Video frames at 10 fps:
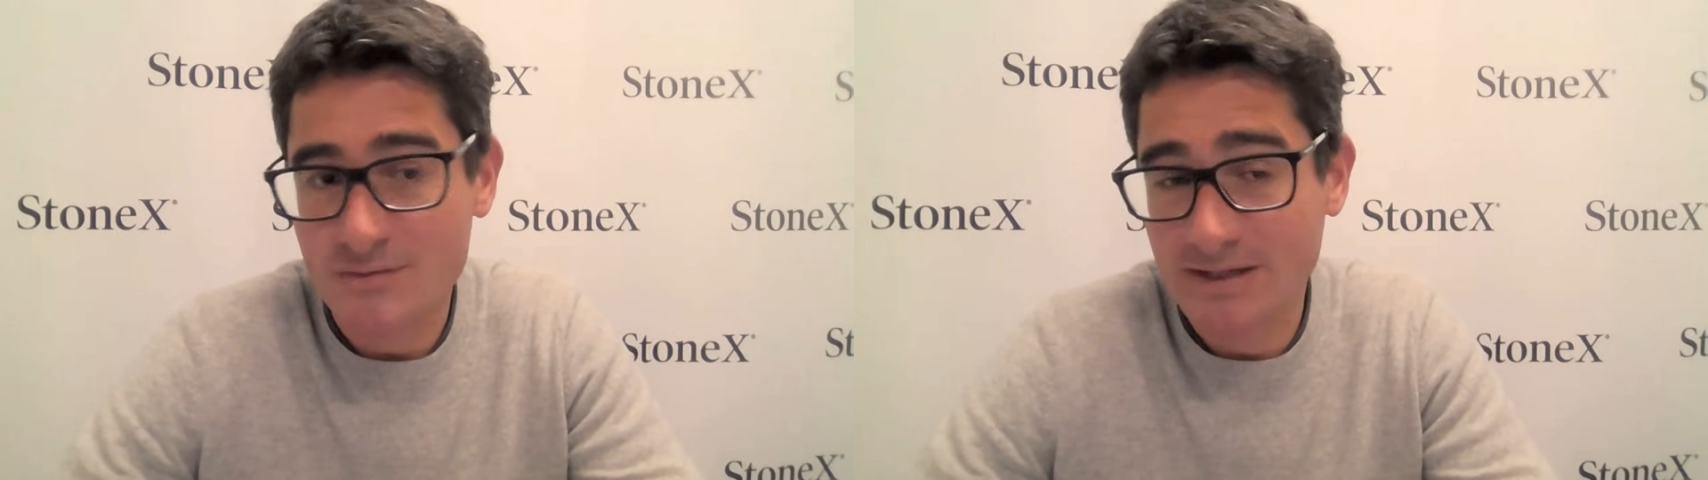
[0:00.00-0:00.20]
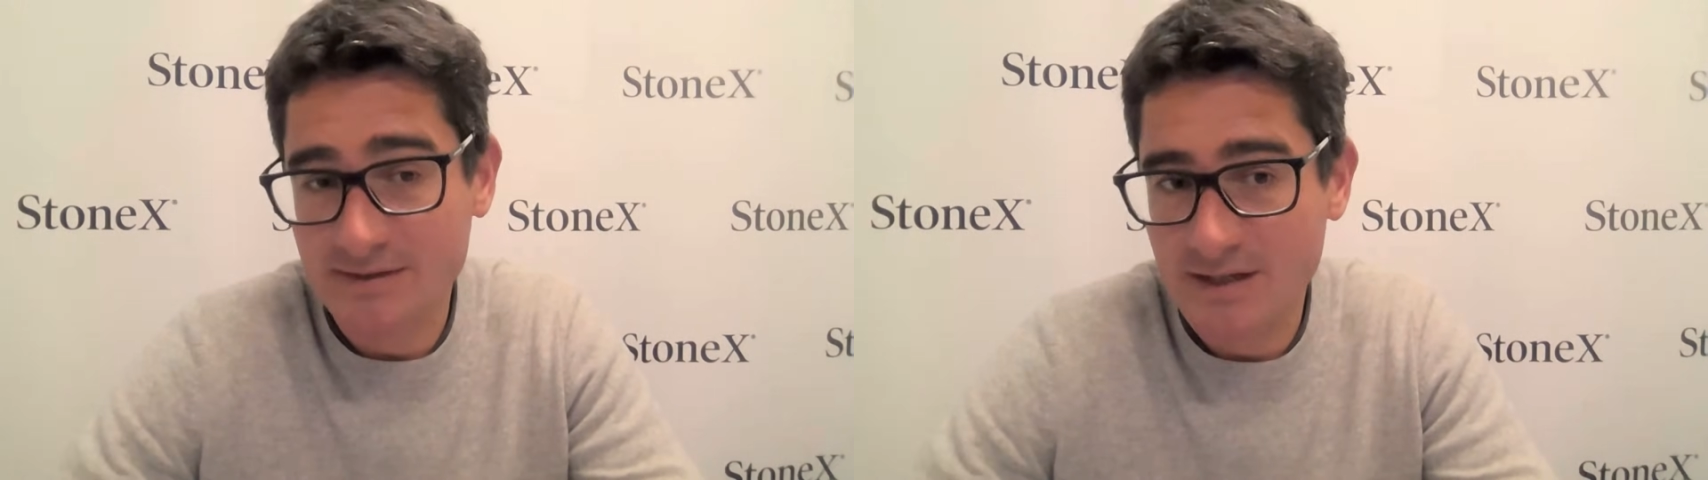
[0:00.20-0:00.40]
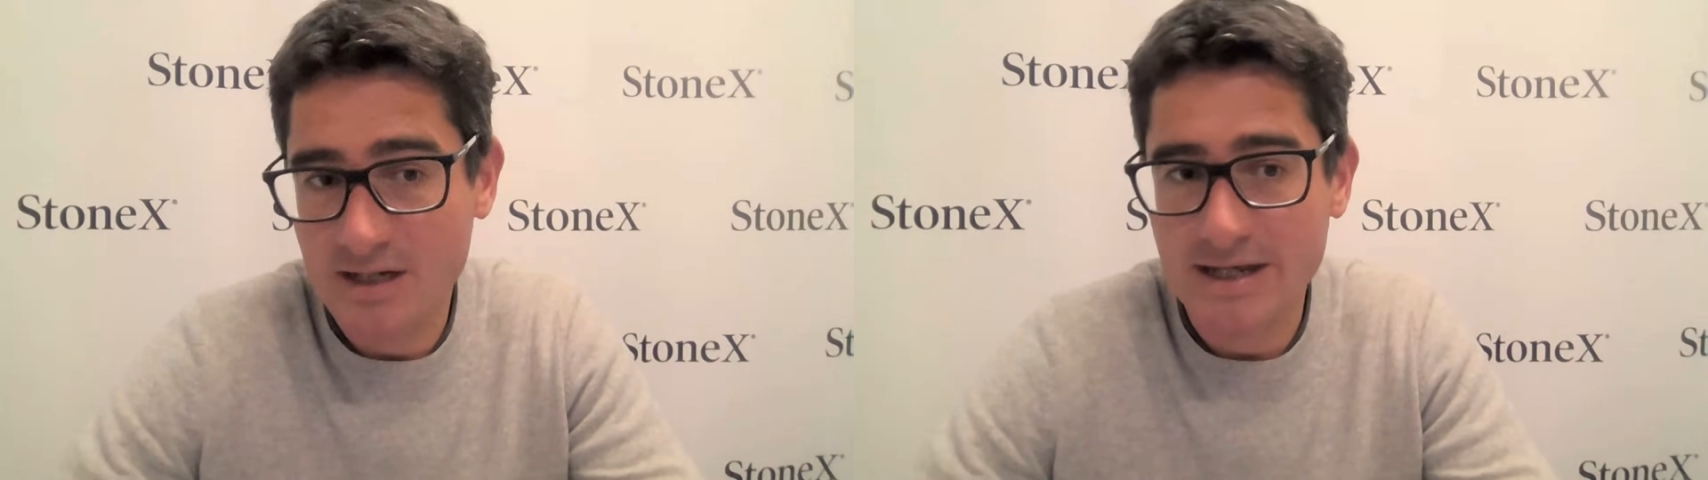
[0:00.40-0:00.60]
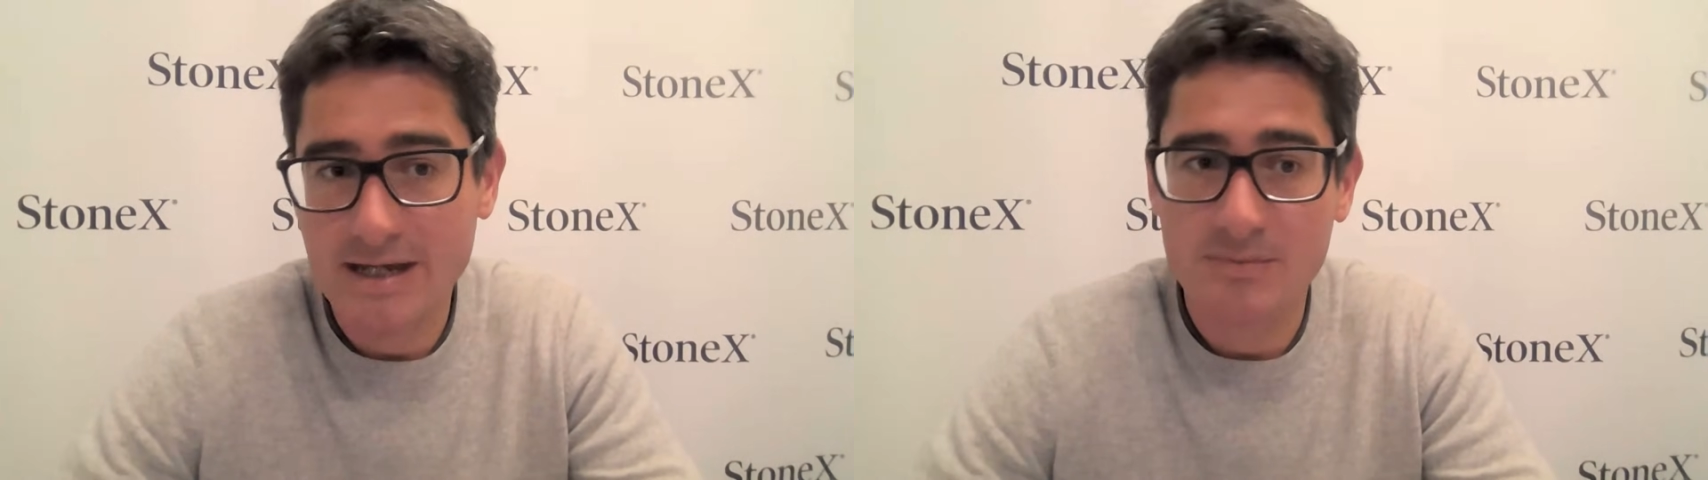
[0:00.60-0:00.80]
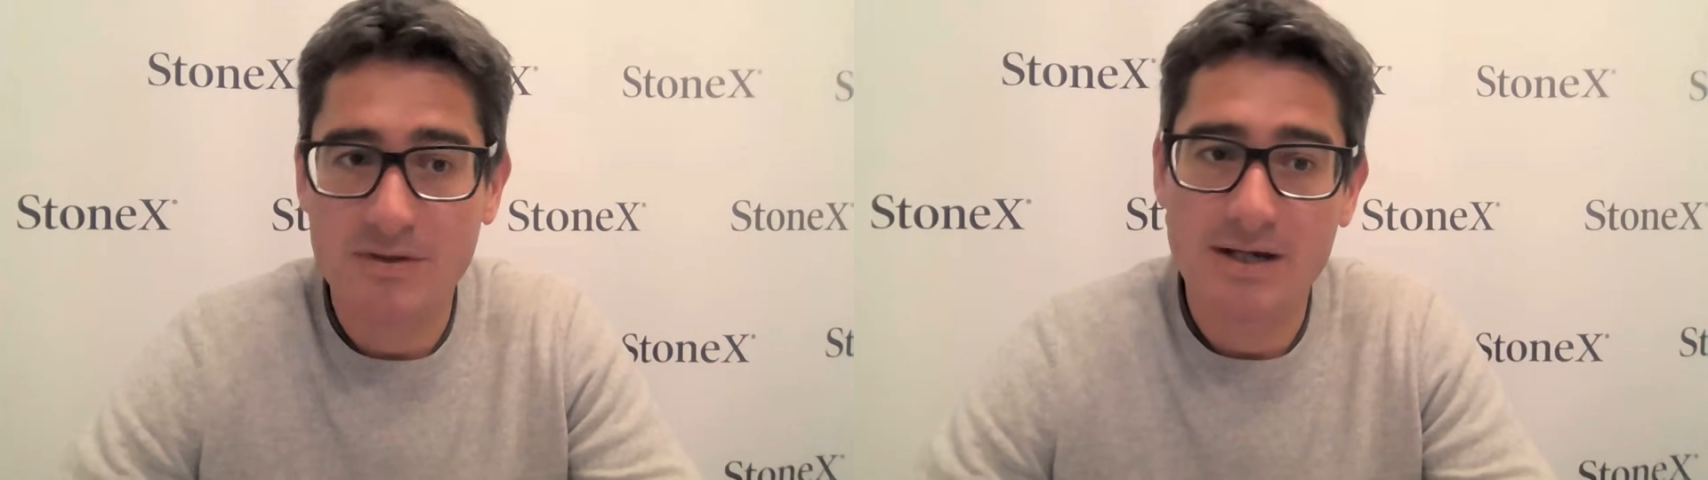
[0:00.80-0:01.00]
Well, it did not
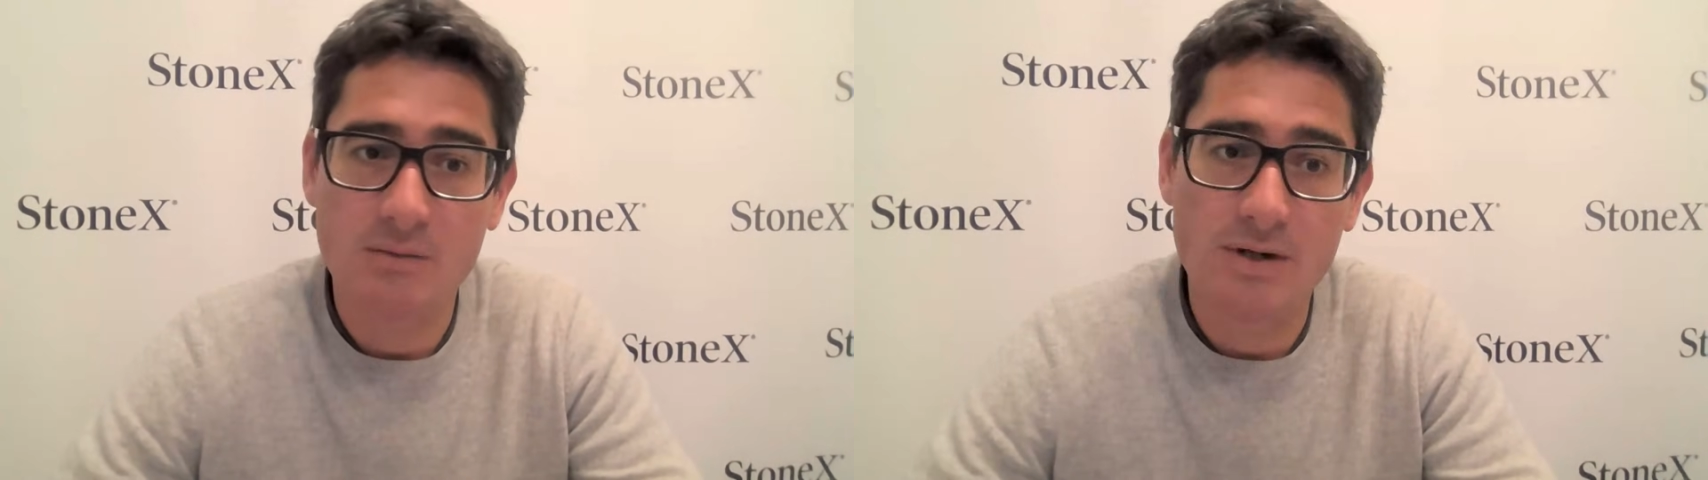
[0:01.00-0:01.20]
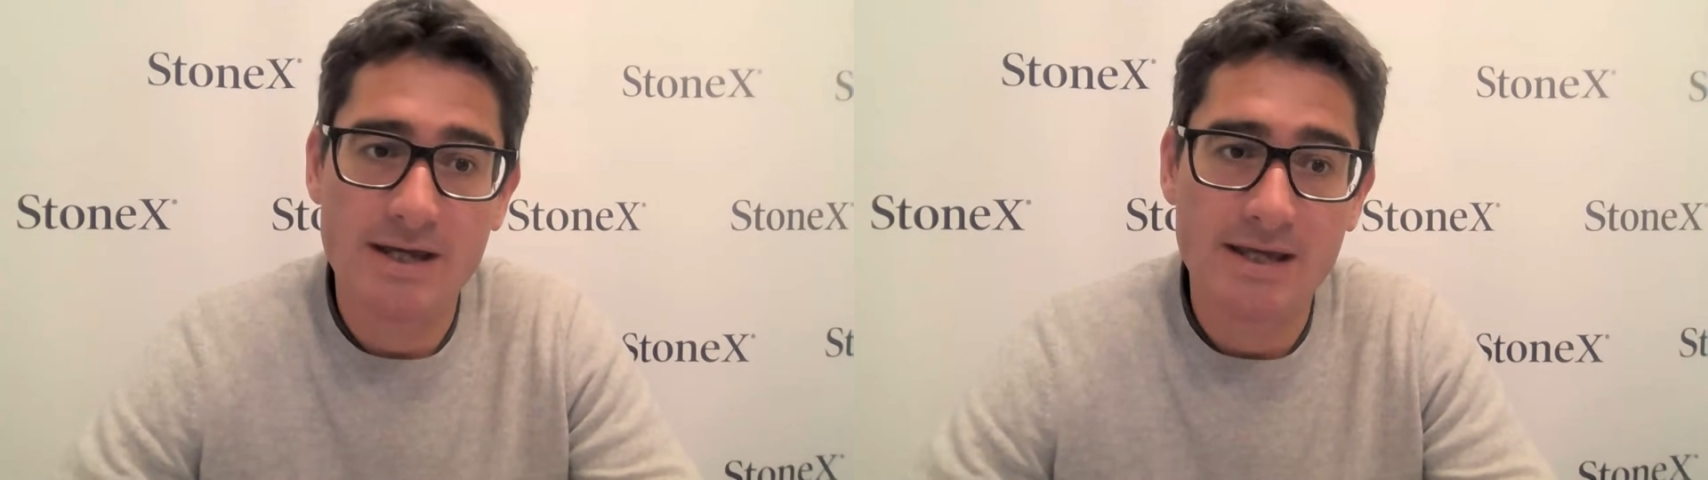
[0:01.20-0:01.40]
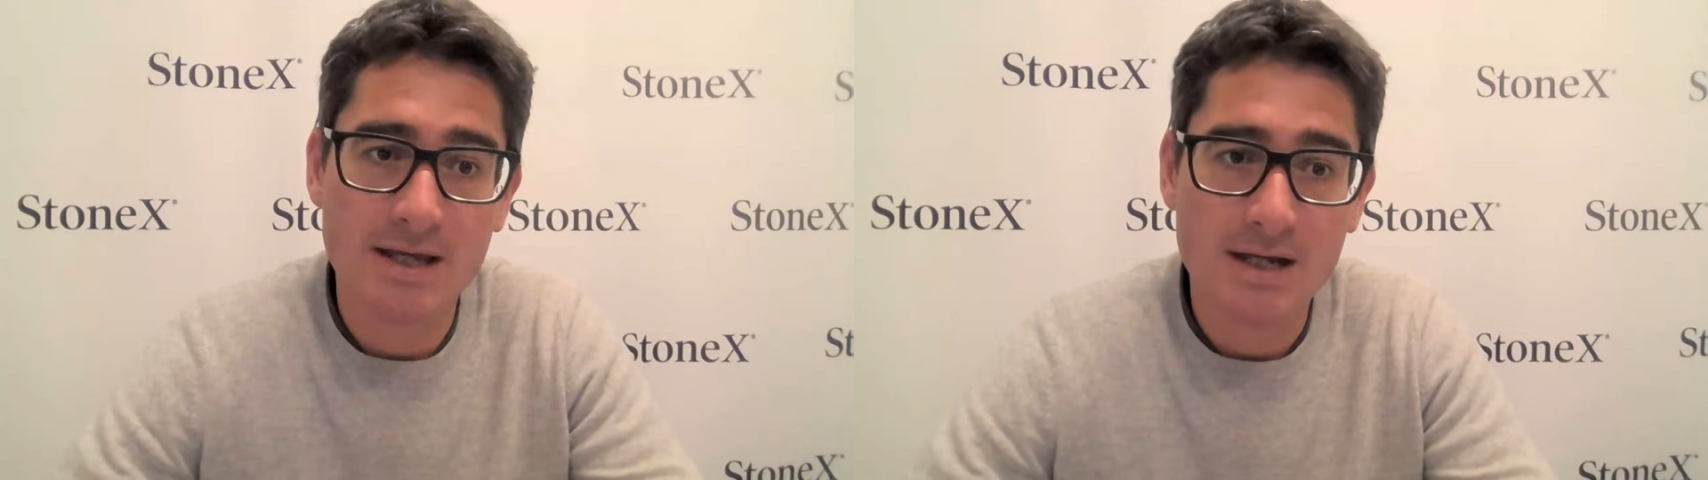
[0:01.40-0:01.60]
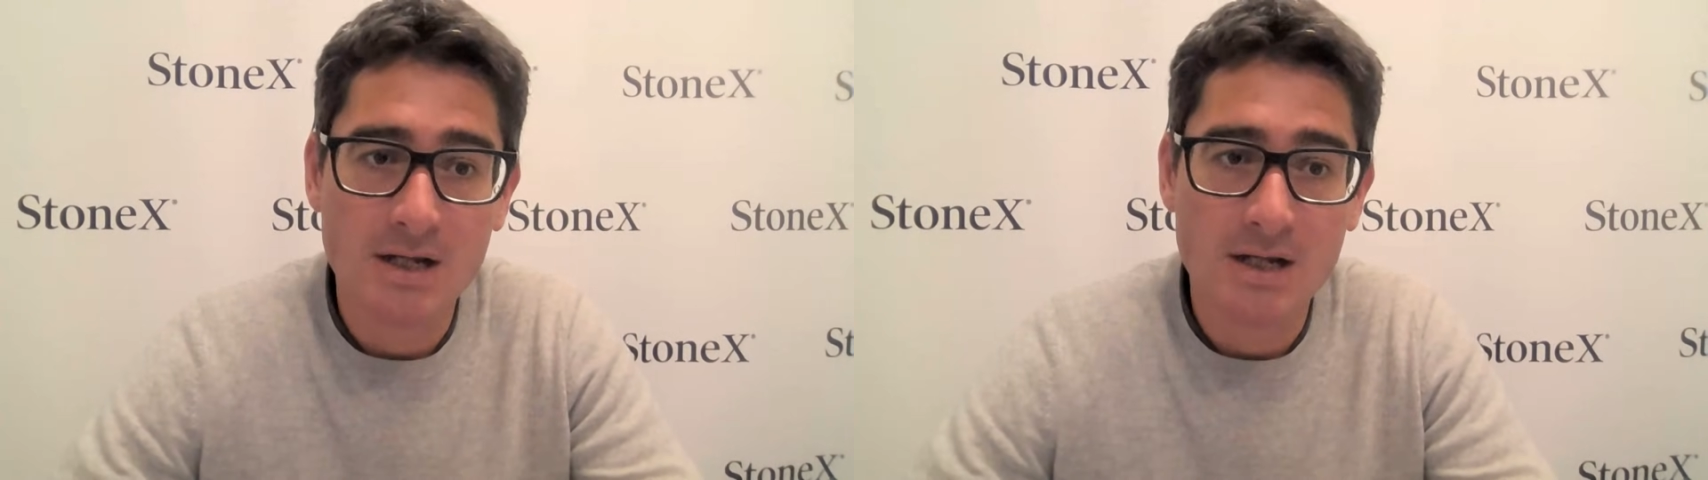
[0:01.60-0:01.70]
happen that way.